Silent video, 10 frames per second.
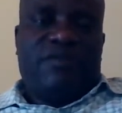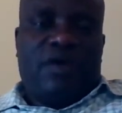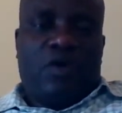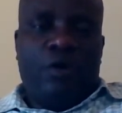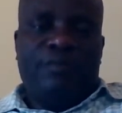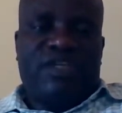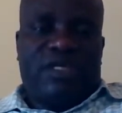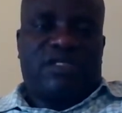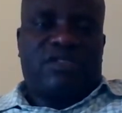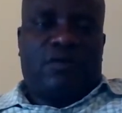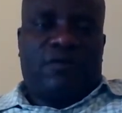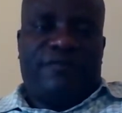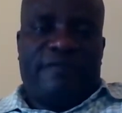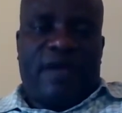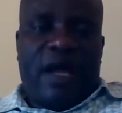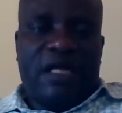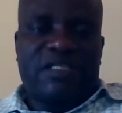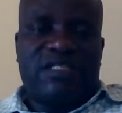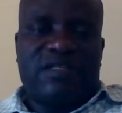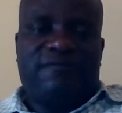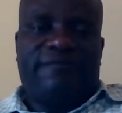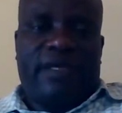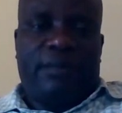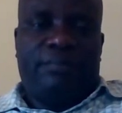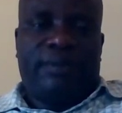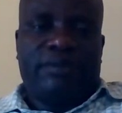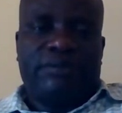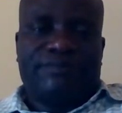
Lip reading: The object of the active verb